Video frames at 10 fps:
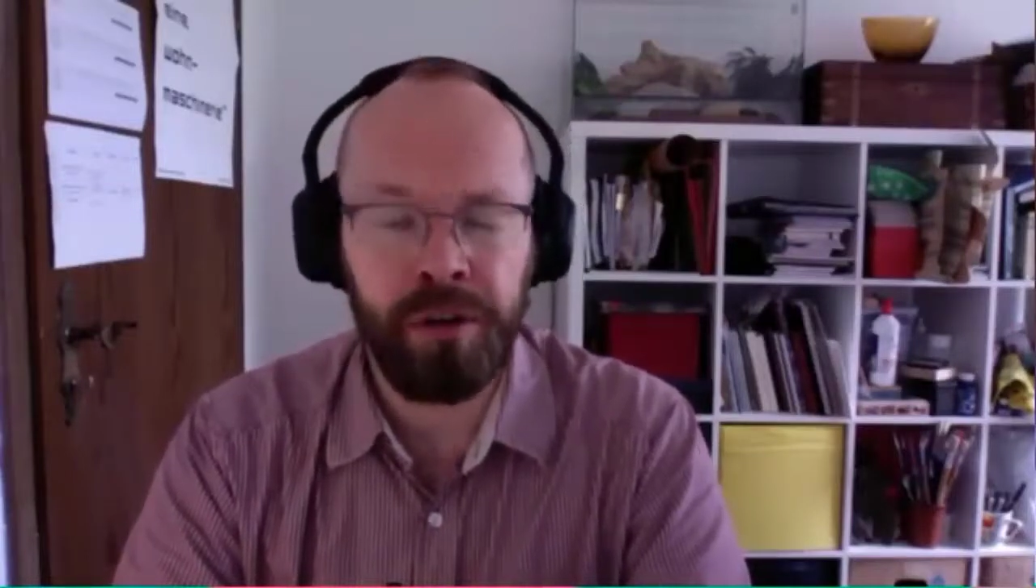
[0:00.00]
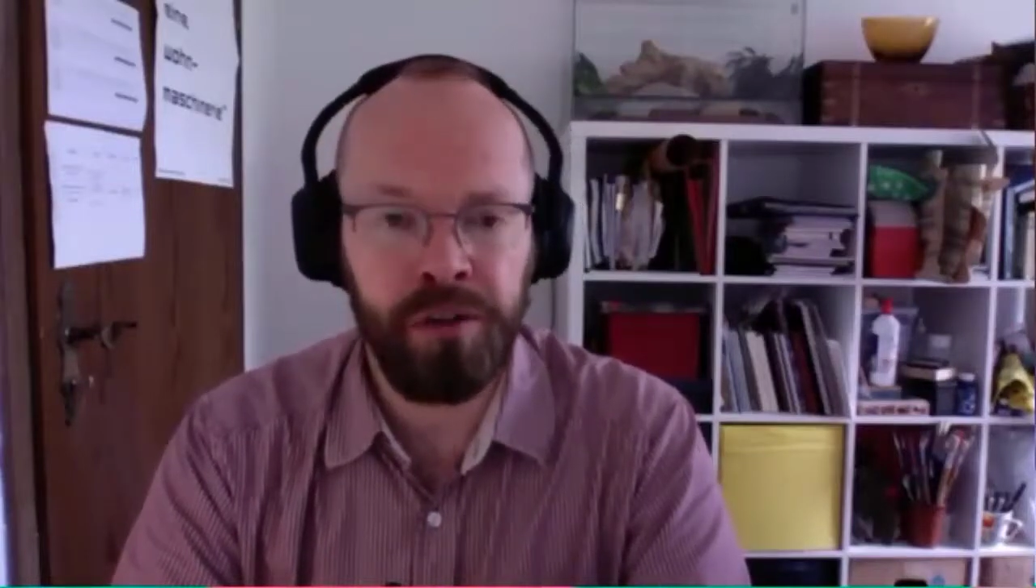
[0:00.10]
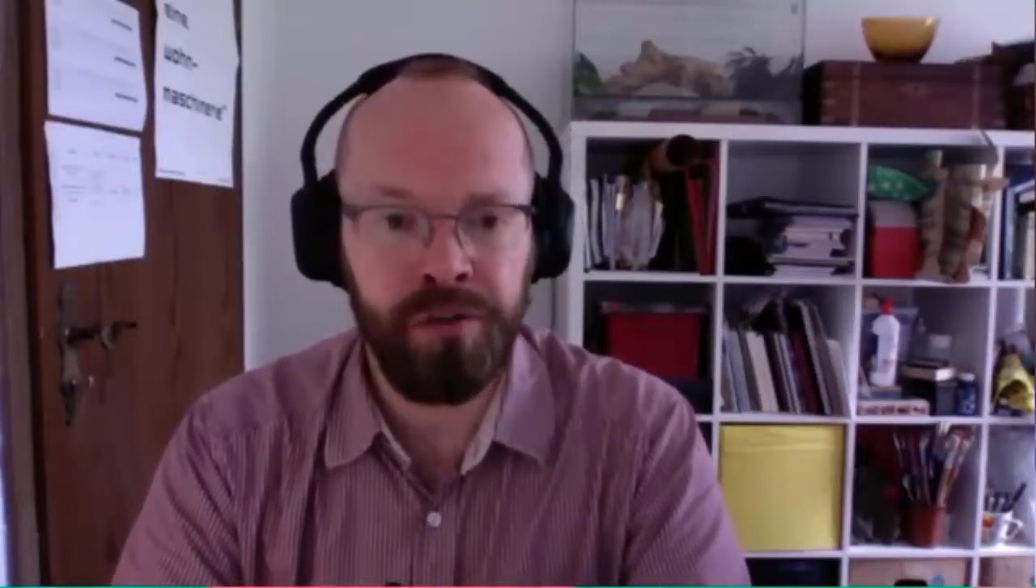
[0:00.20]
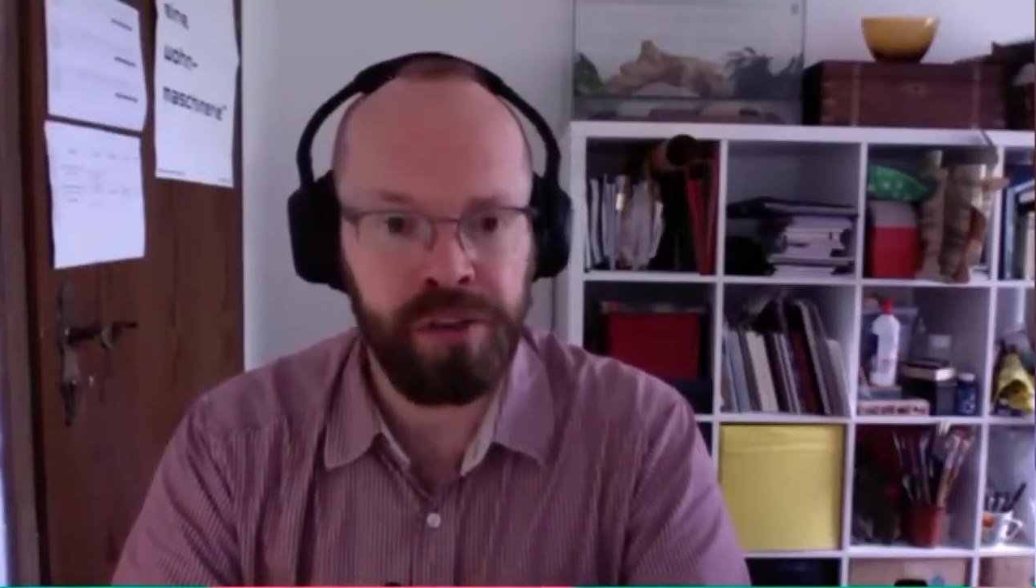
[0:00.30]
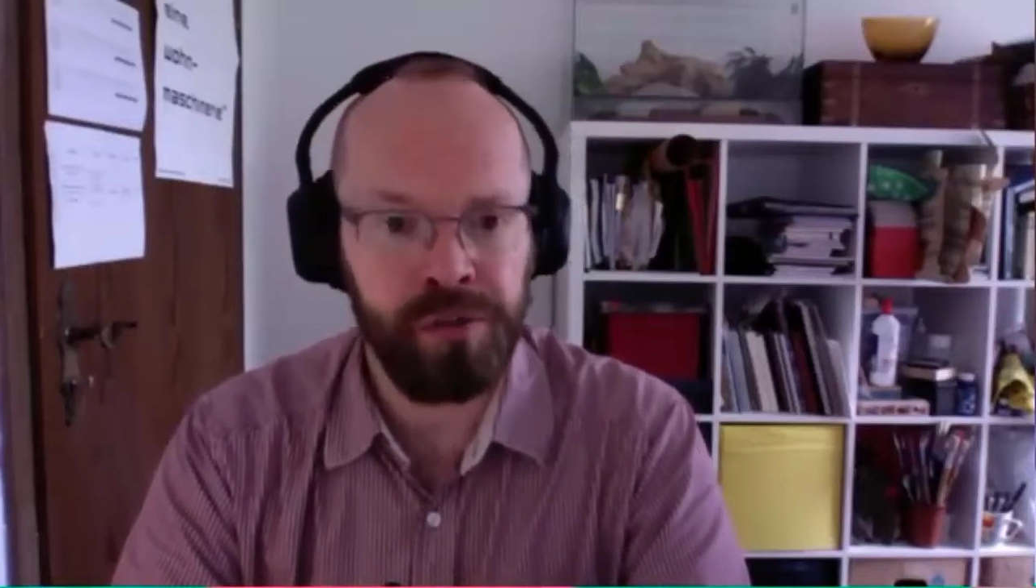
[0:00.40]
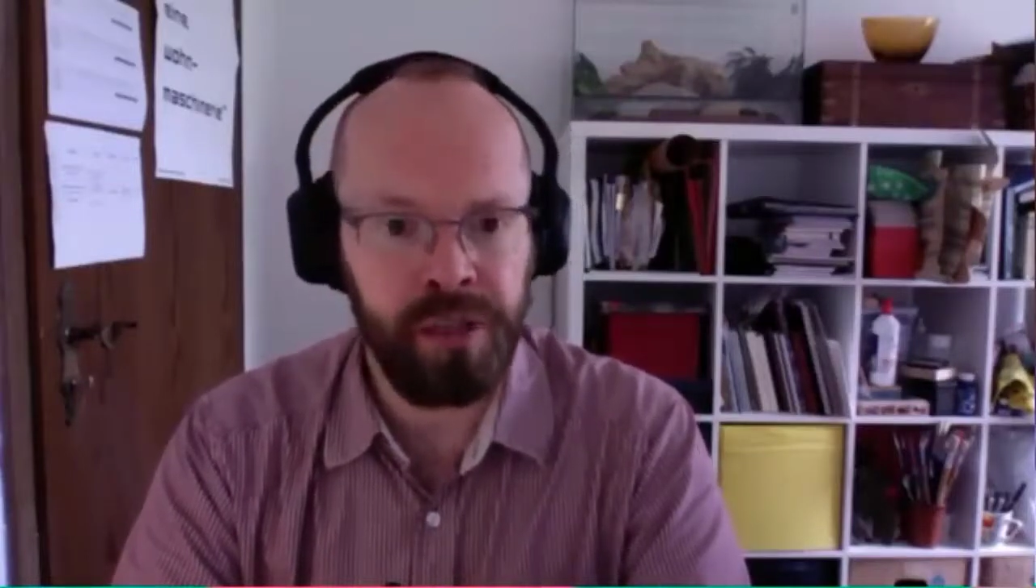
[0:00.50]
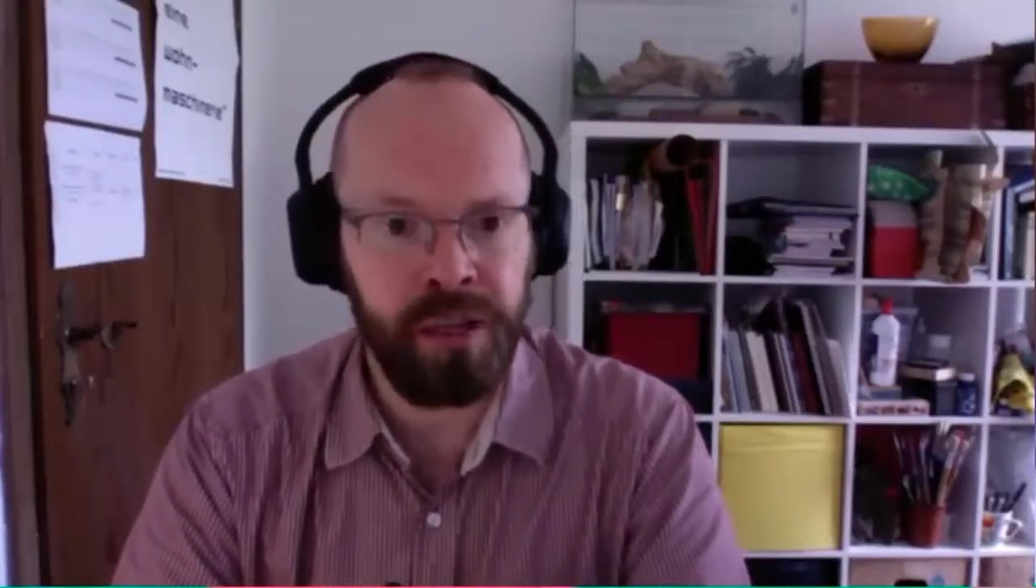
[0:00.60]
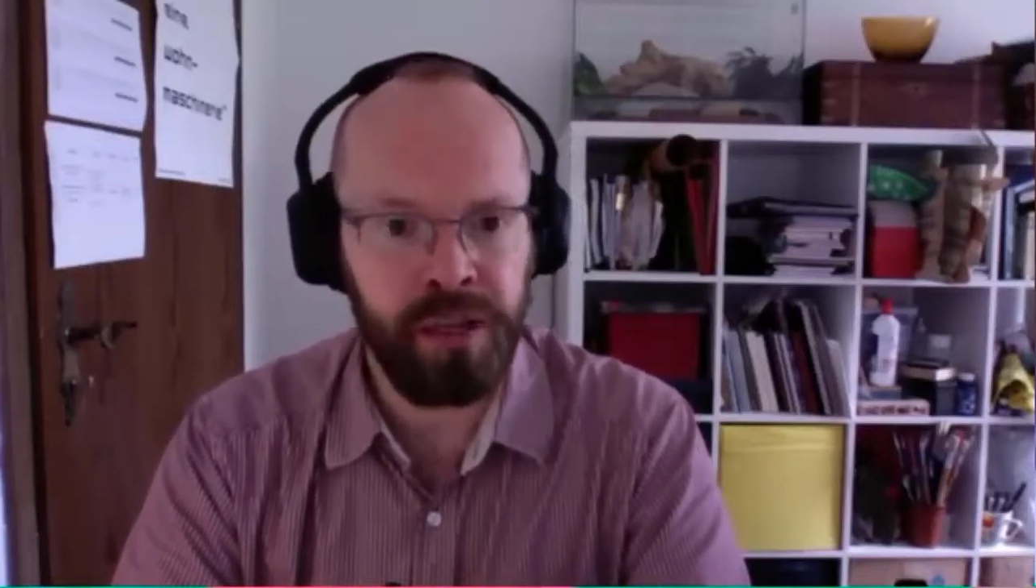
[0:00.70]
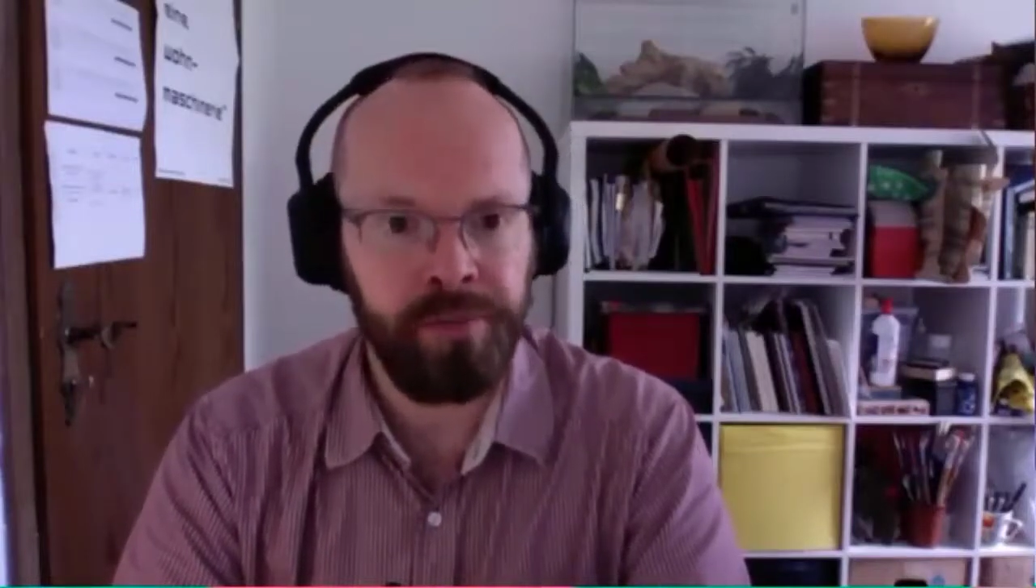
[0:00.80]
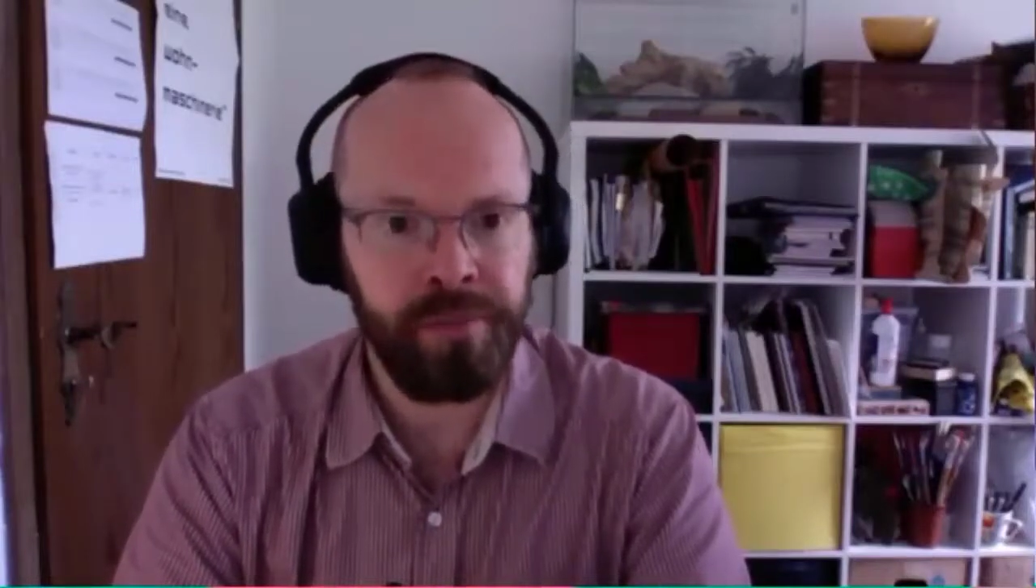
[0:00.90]
a good visual
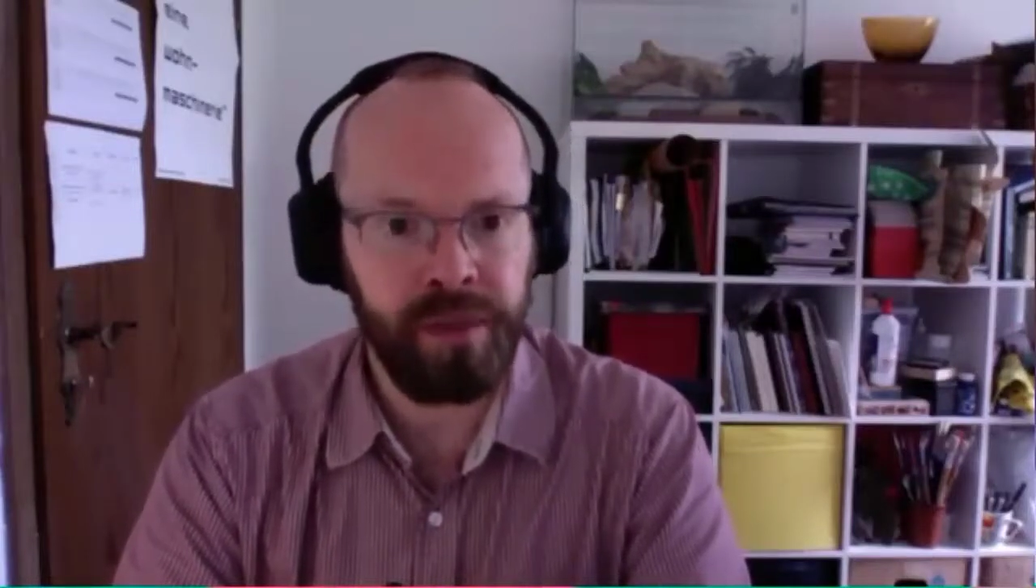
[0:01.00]
learner.